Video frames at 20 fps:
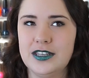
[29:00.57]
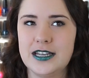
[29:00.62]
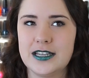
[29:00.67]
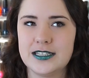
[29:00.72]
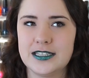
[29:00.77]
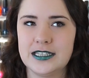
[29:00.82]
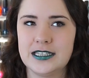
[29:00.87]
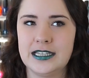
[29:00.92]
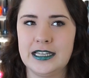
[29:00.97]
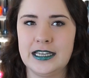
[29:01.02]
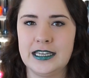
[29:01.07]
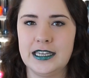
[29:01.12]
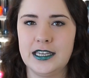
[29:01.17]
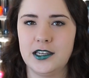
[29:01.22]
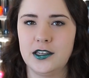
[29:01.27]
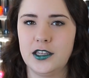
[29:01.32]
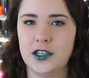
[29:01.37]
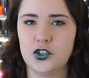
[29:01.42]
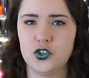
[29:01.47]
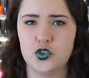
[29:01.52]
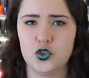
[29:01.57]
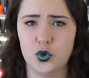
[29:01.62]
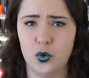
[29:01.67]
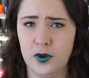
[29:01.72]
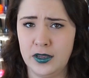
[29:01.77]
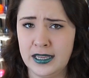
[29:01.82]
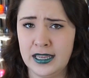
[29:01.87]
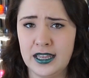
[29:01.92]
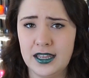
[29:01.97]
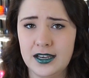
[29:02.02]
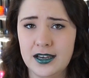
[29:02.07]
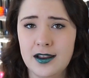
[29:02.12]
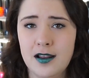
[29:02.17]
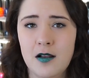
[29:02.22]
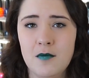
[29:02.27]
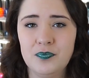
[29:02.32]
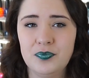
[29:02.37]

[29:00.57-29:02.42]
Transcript: if he doesn't like enjoy it,